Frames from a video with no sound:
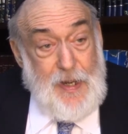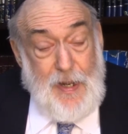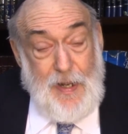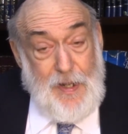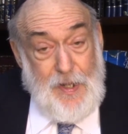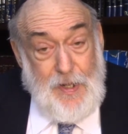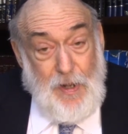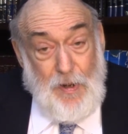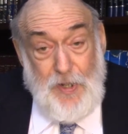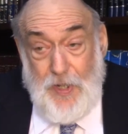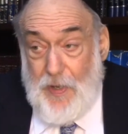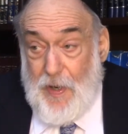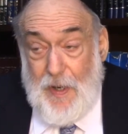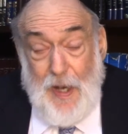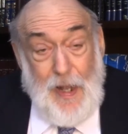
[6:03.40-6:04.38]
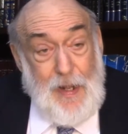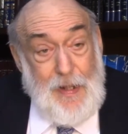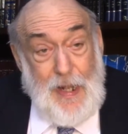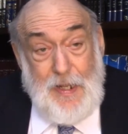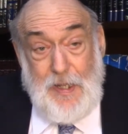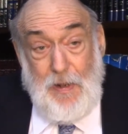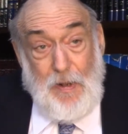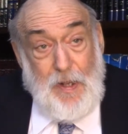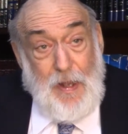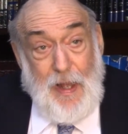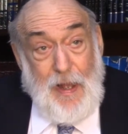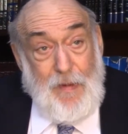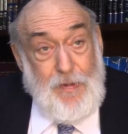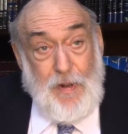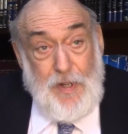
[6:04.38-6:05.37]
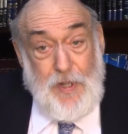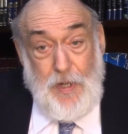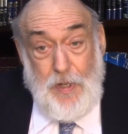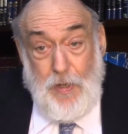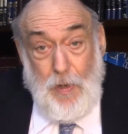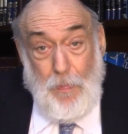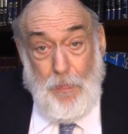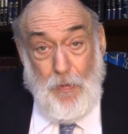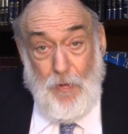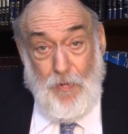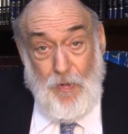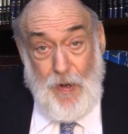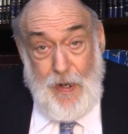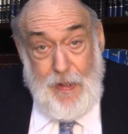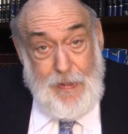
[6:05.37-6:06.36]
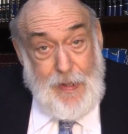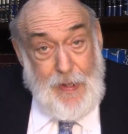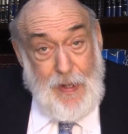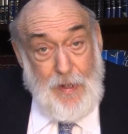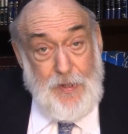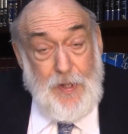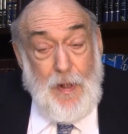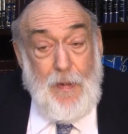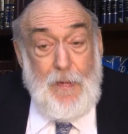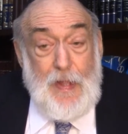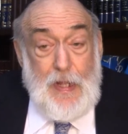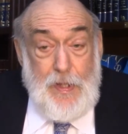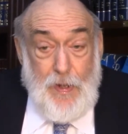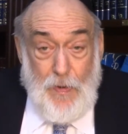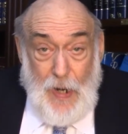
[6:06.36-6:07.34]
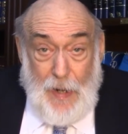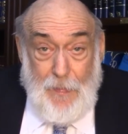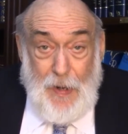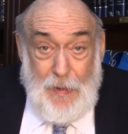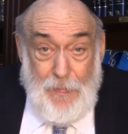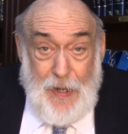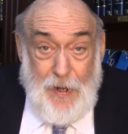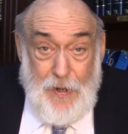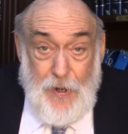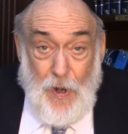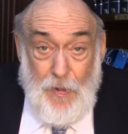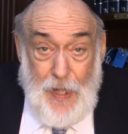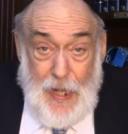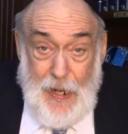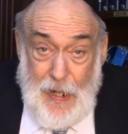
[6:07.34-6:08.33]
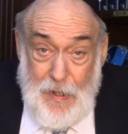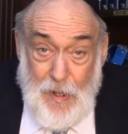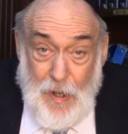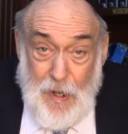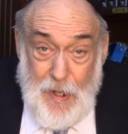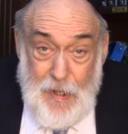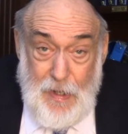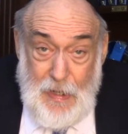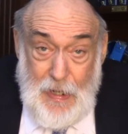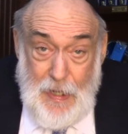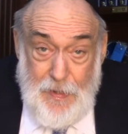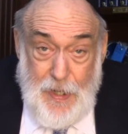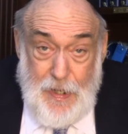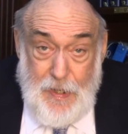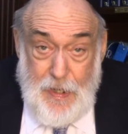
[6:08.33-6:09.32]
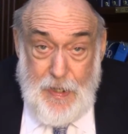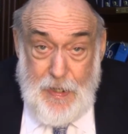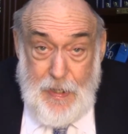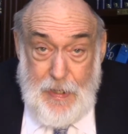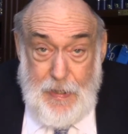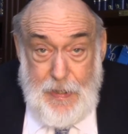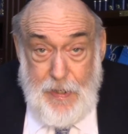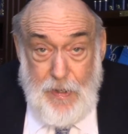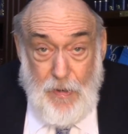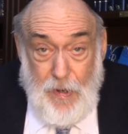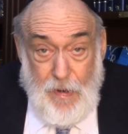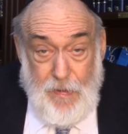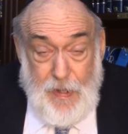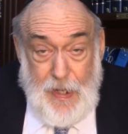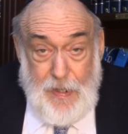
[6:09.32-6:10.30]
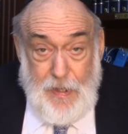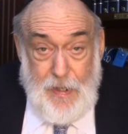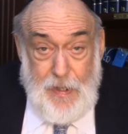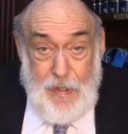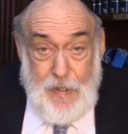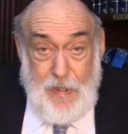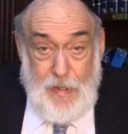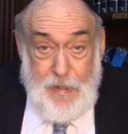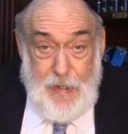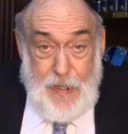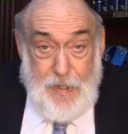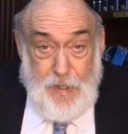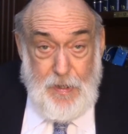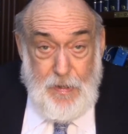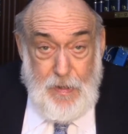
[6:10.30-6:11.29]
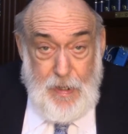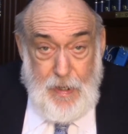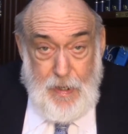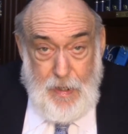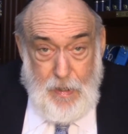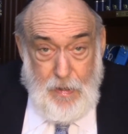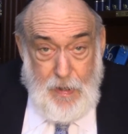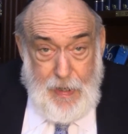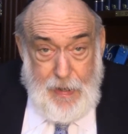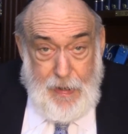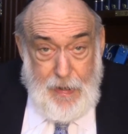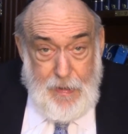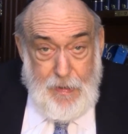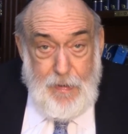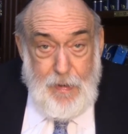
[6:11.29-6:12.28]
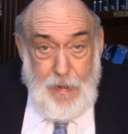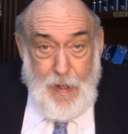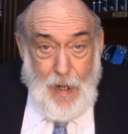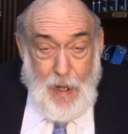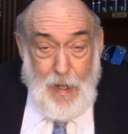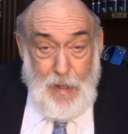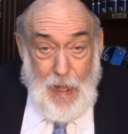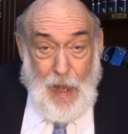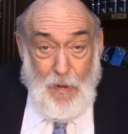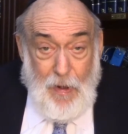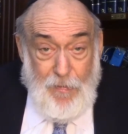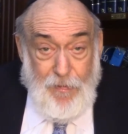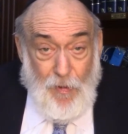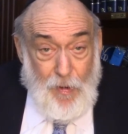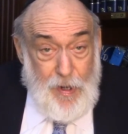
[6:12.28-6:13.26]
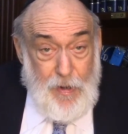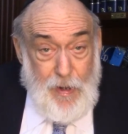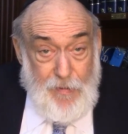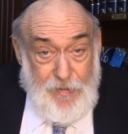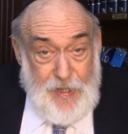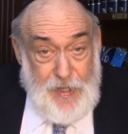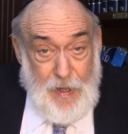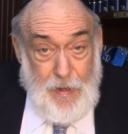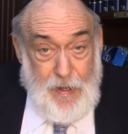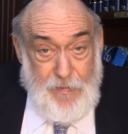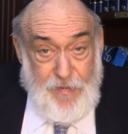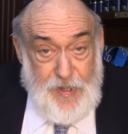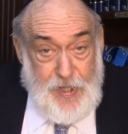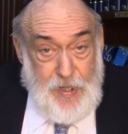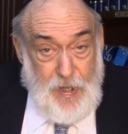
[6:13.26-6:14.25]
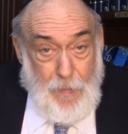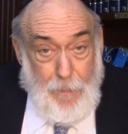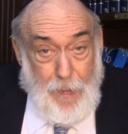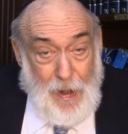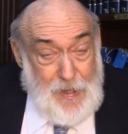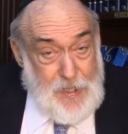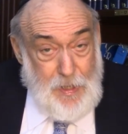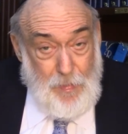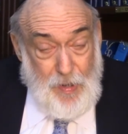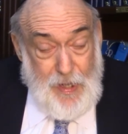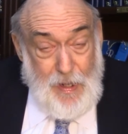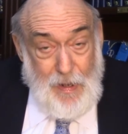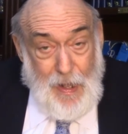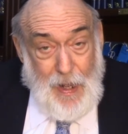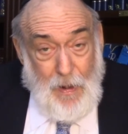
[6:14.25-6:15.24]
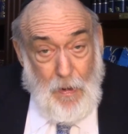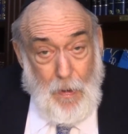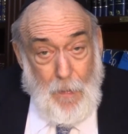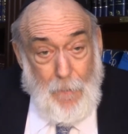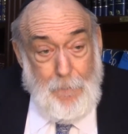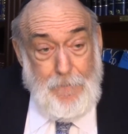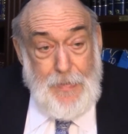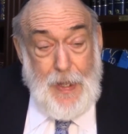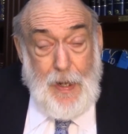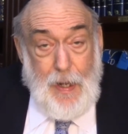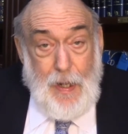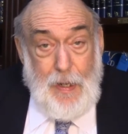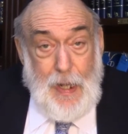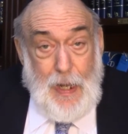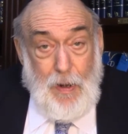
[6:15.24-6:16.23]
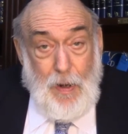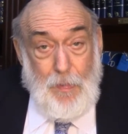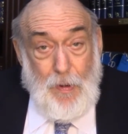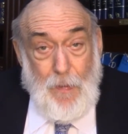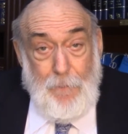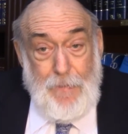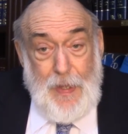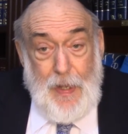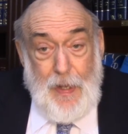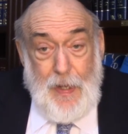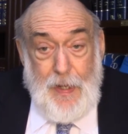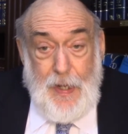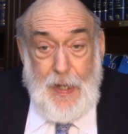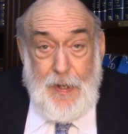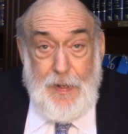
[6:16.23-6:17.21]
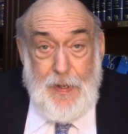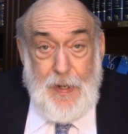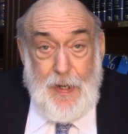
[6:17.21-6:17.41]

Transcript: and it's kosher or not, and that's all you have because you're too poor for anything else, the rabbi better know that halacha, that in order that he can allow it for you if it's possibly allowable. And